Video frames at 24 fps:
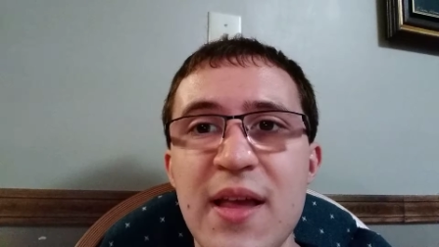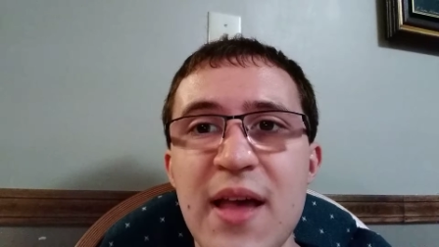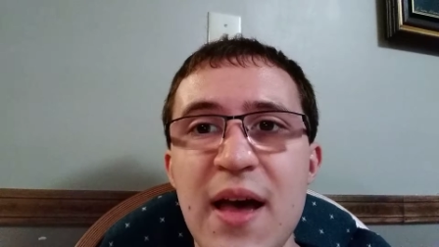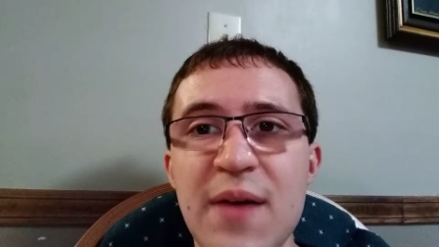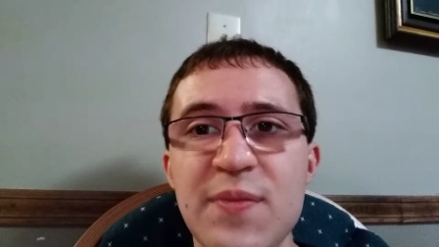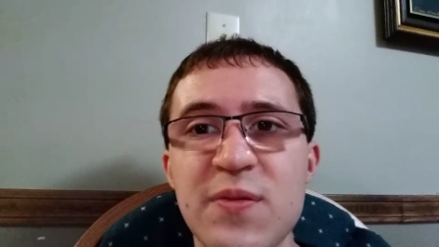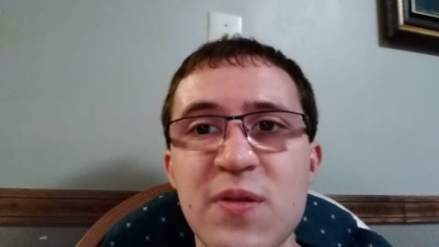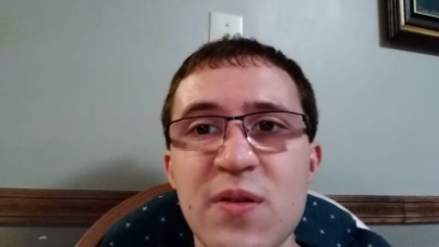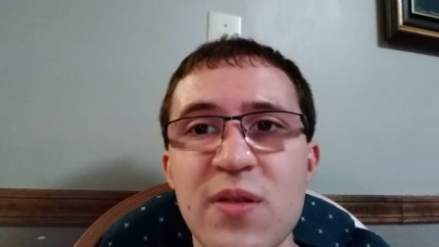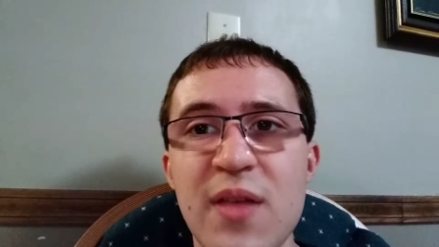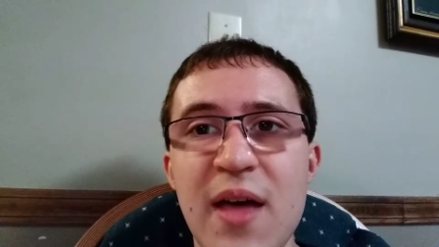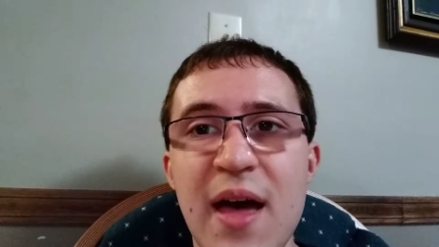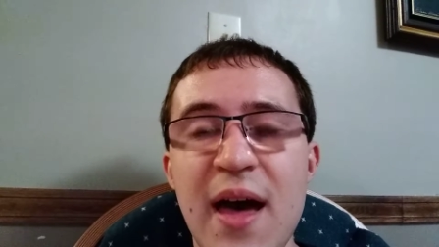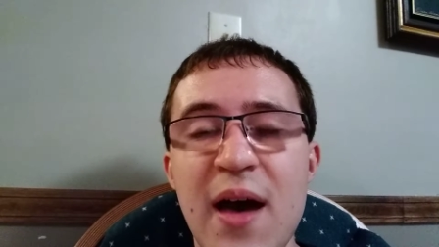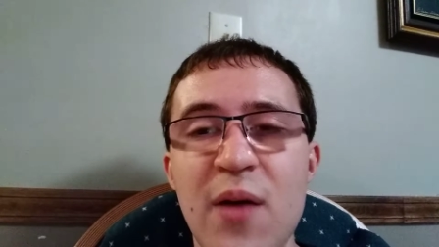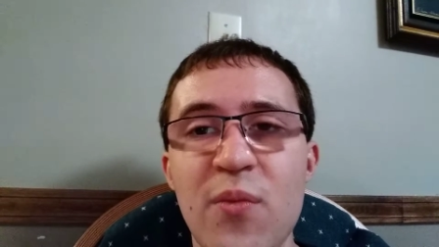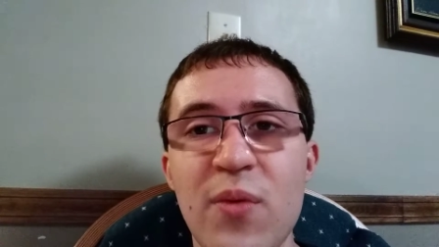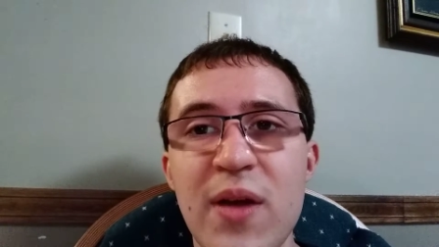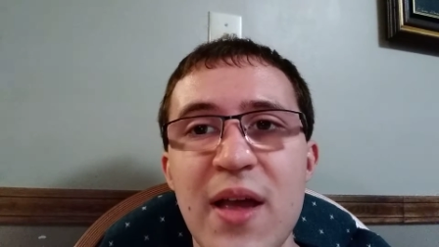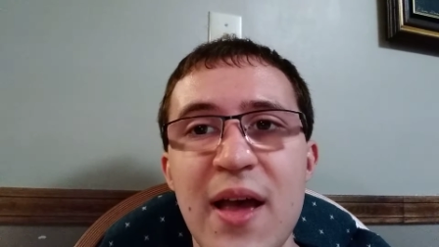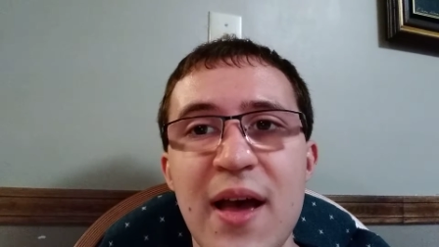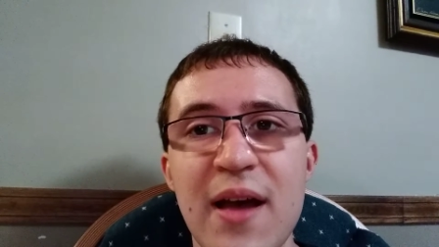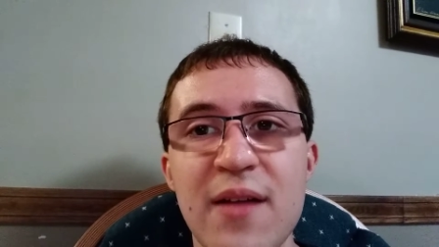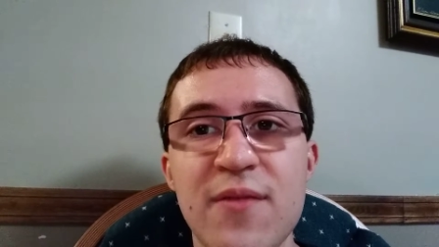after that,
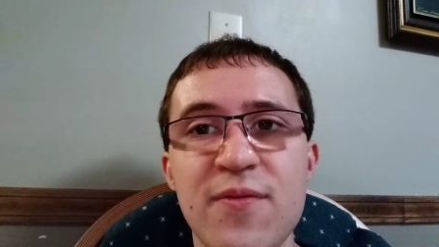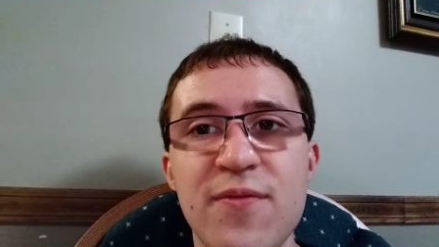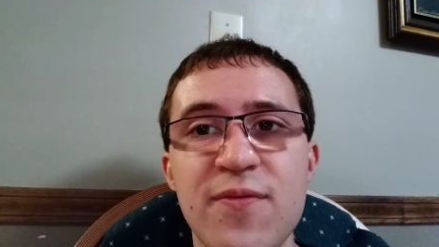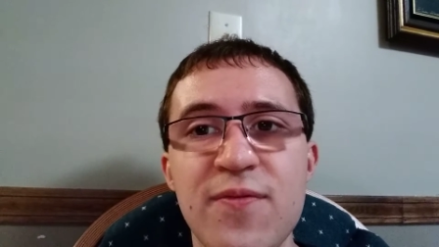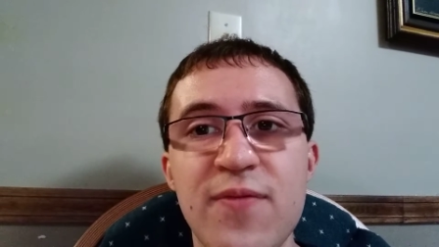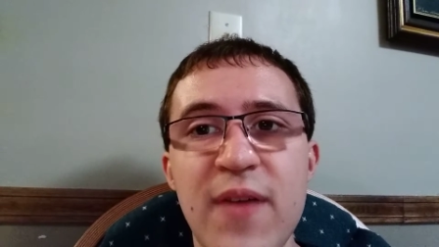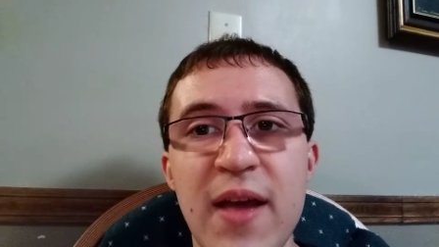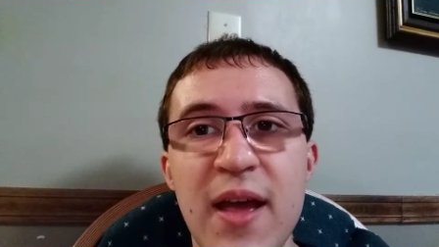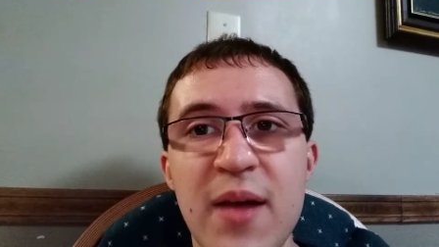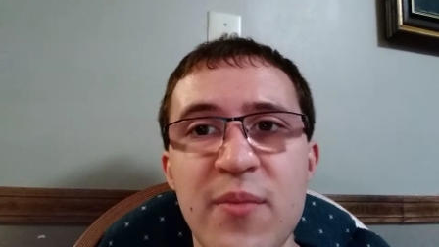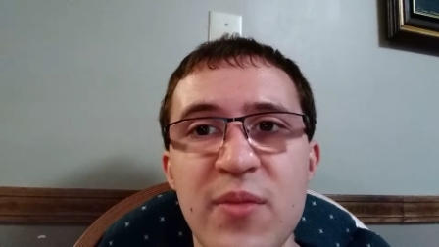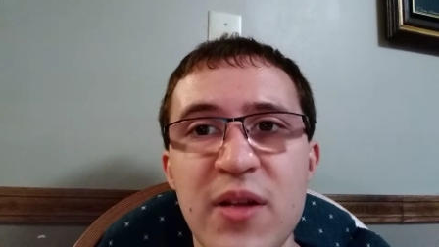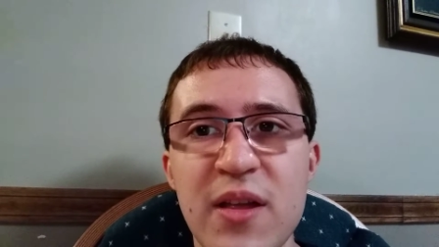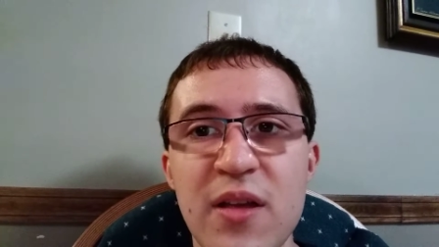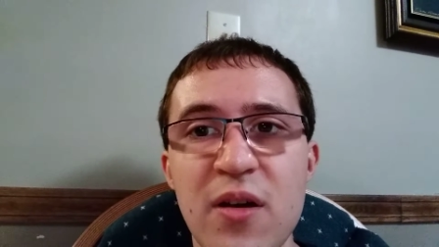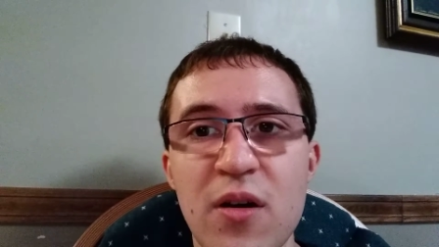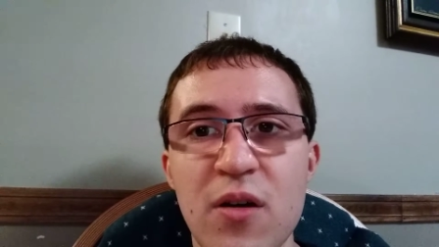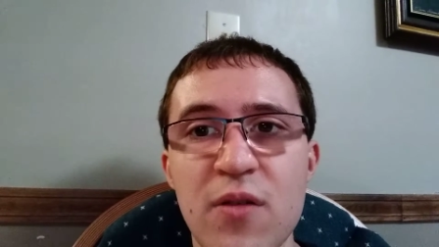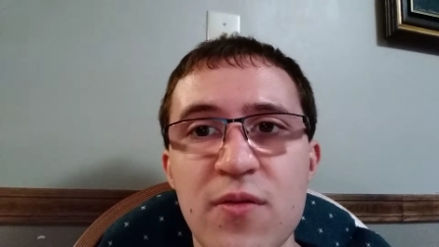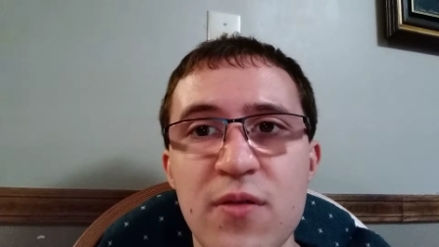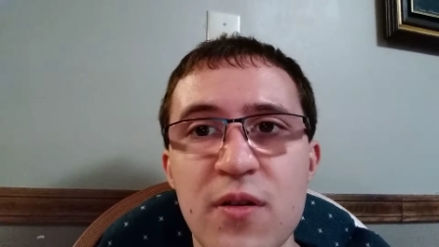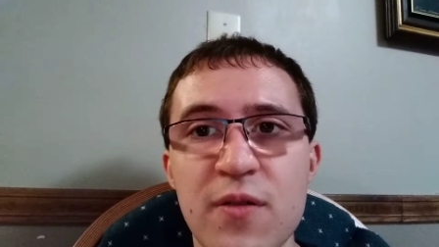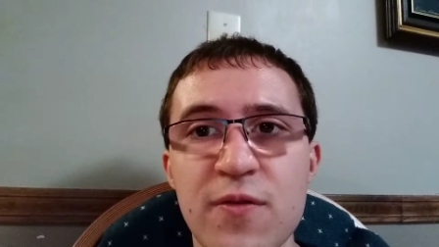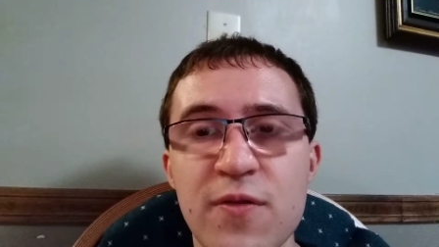we had family
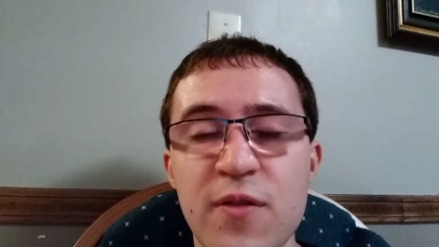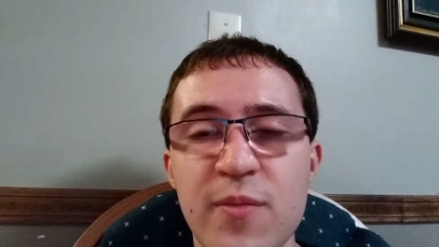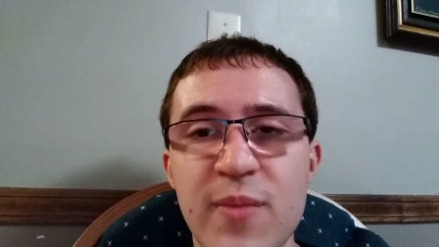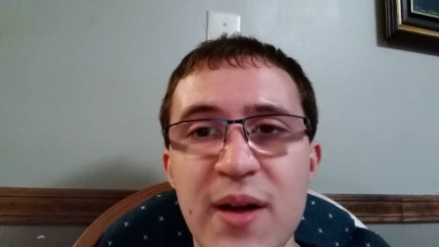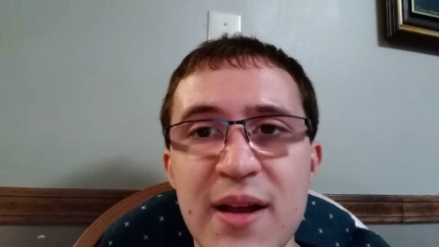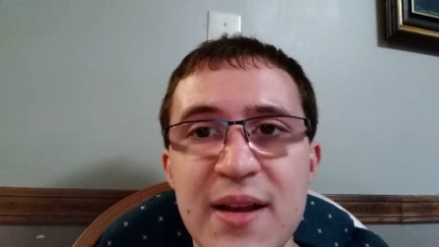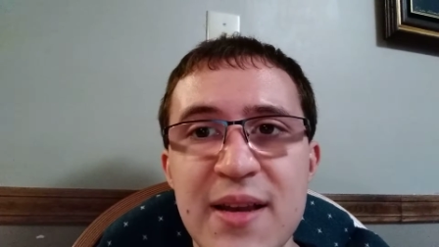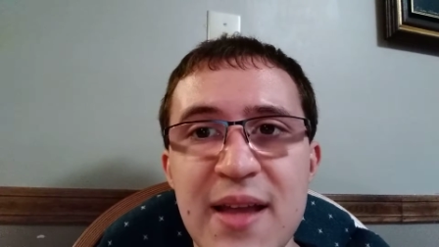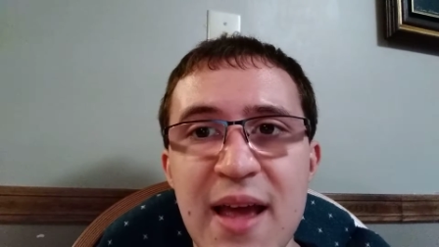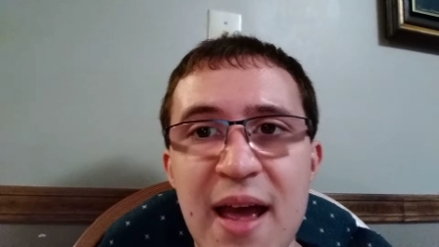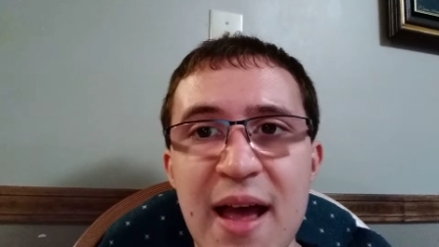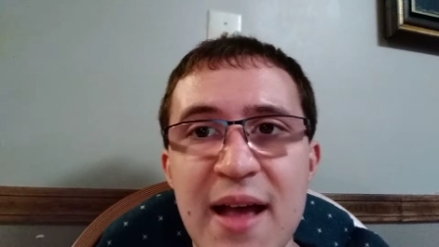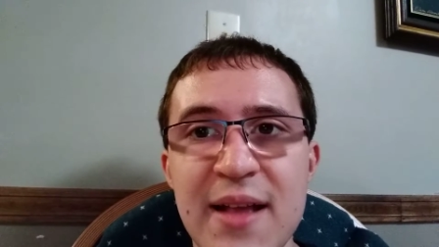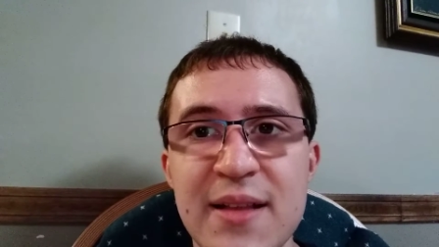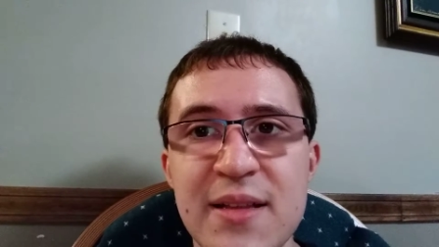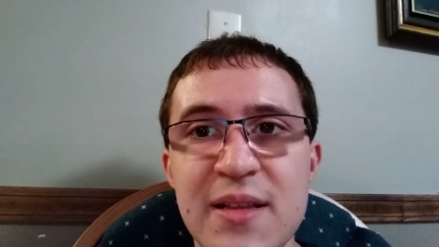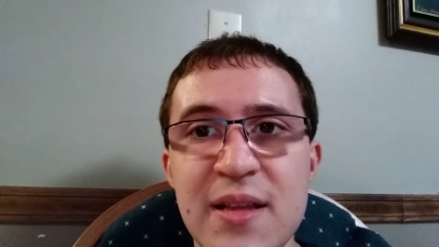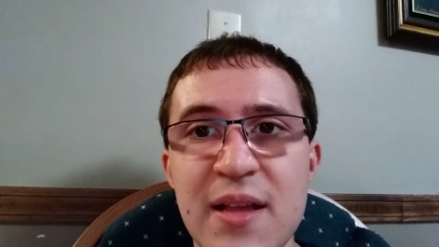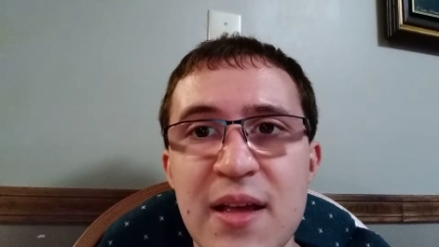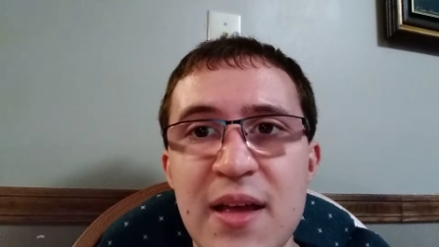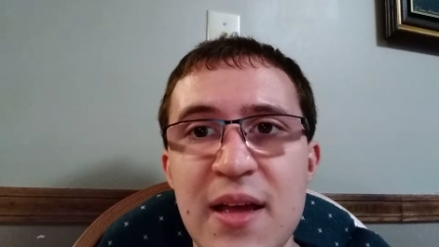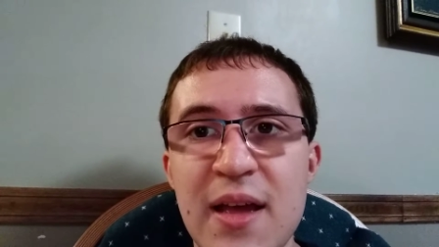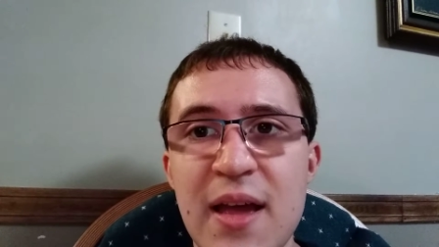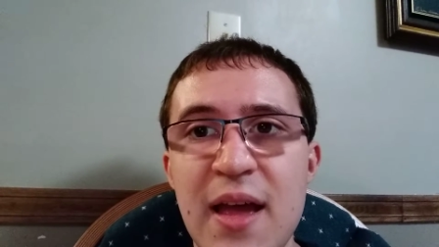over for my dad
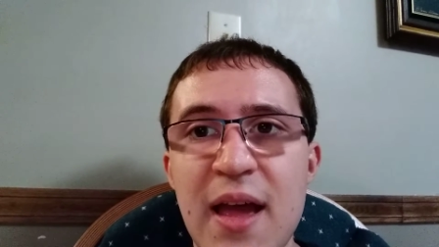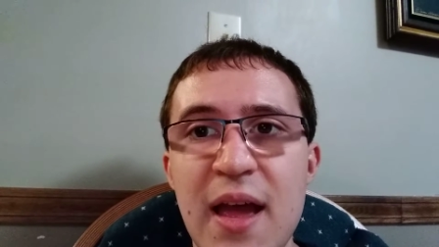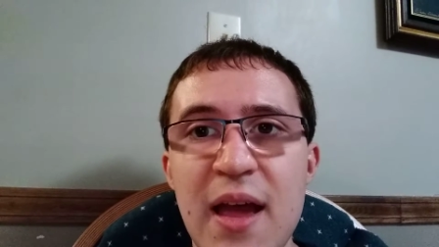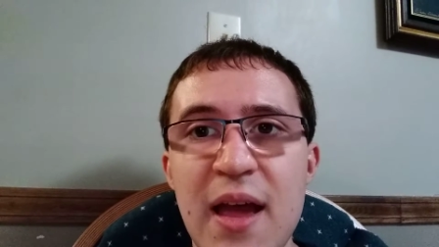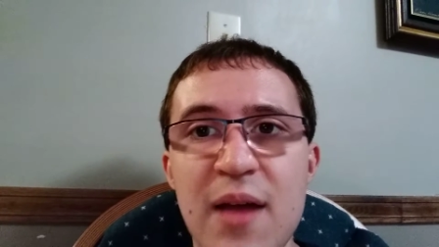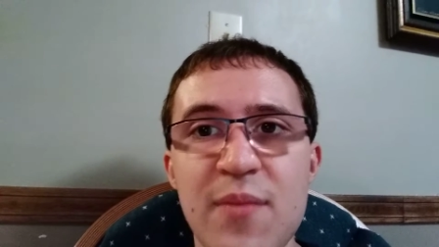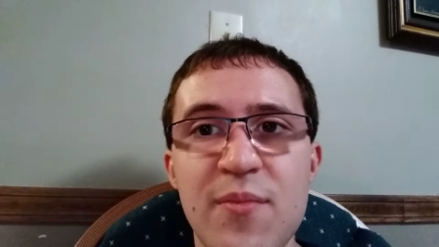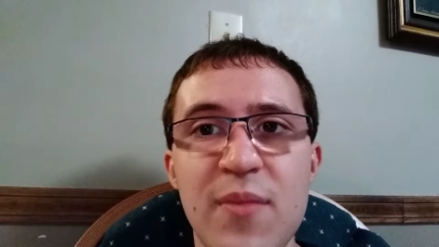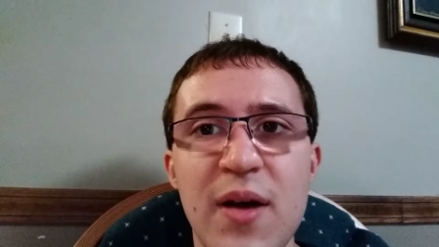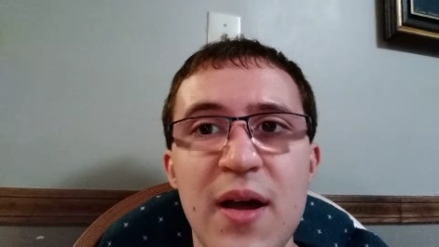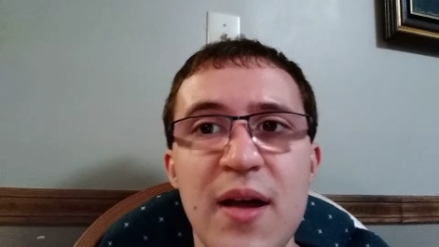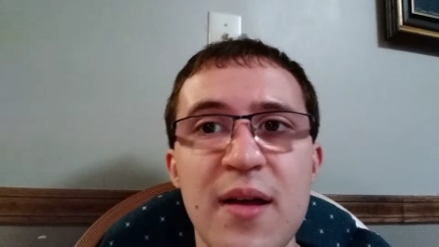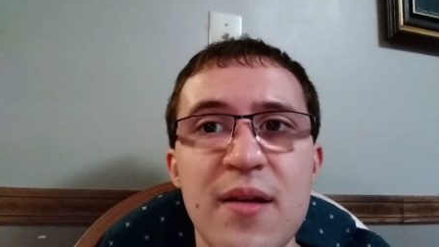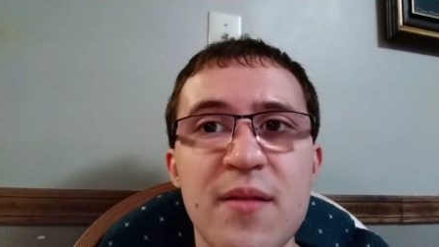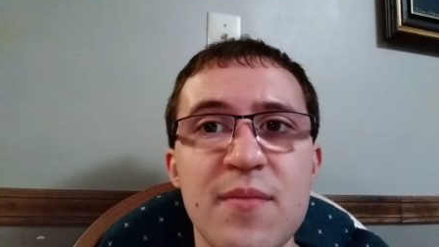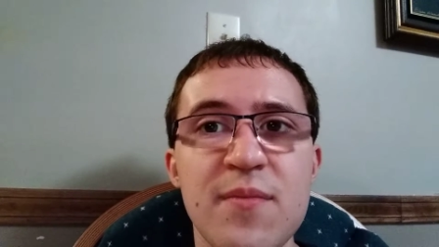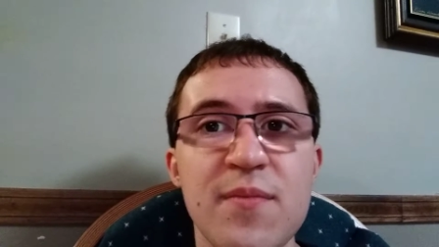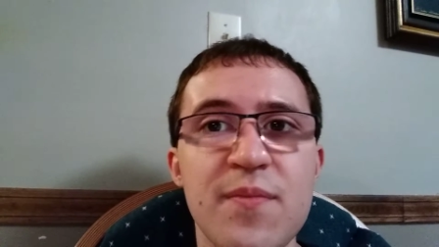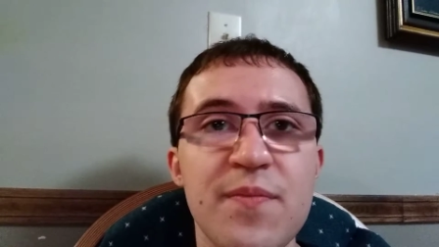and my